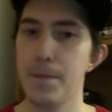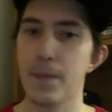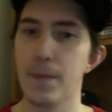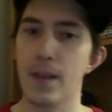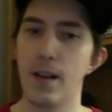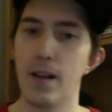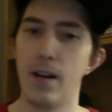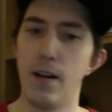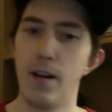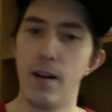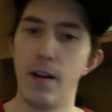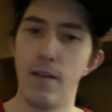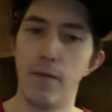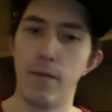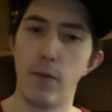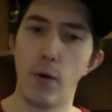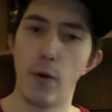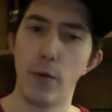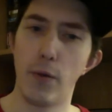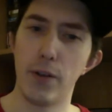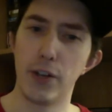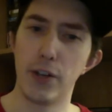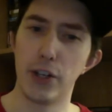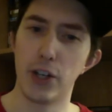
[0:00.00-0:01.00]
uh, for
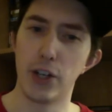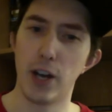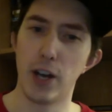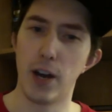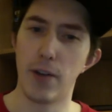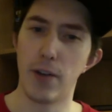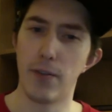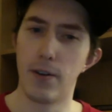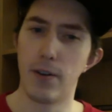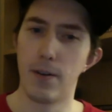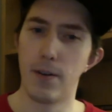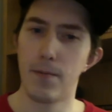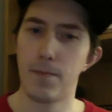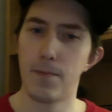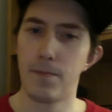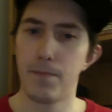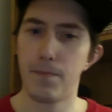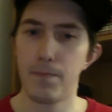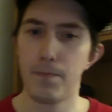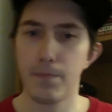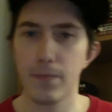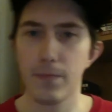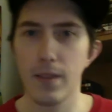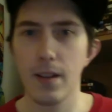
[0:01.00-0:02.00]
the genre.
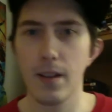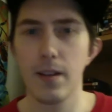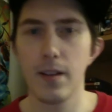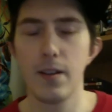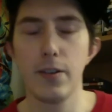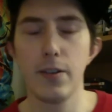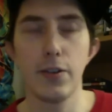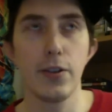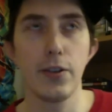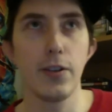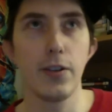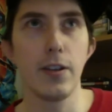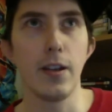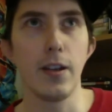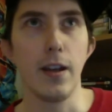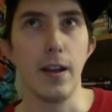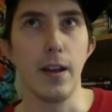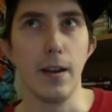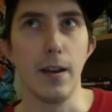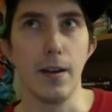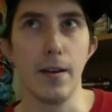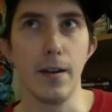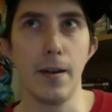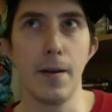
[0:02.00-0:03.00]

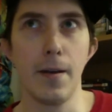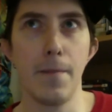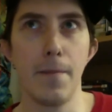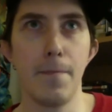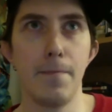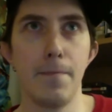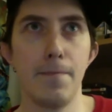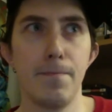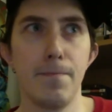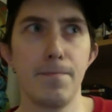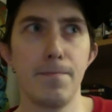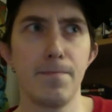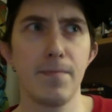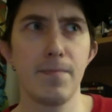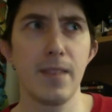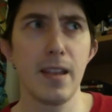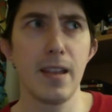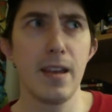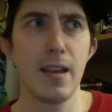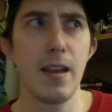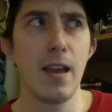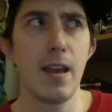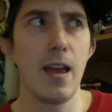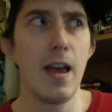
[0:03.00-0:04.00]
And um,
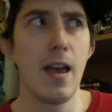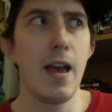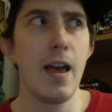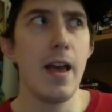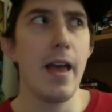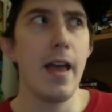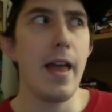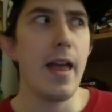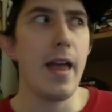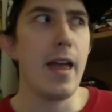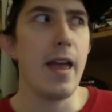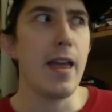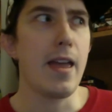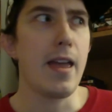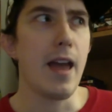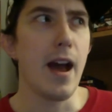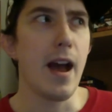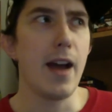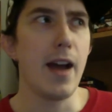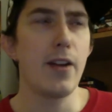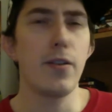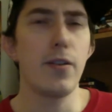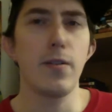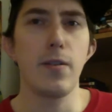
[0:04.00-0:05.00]
yeah, I
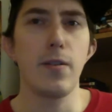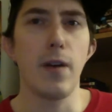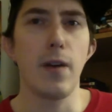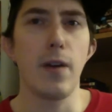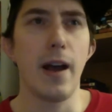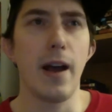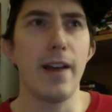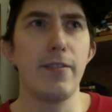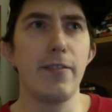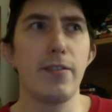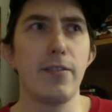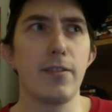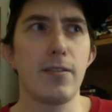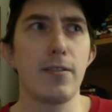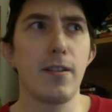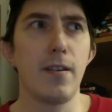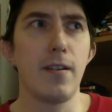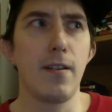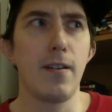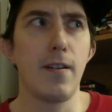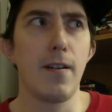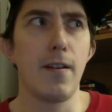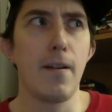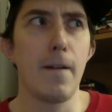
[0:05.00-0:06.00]
don't know. I just uh,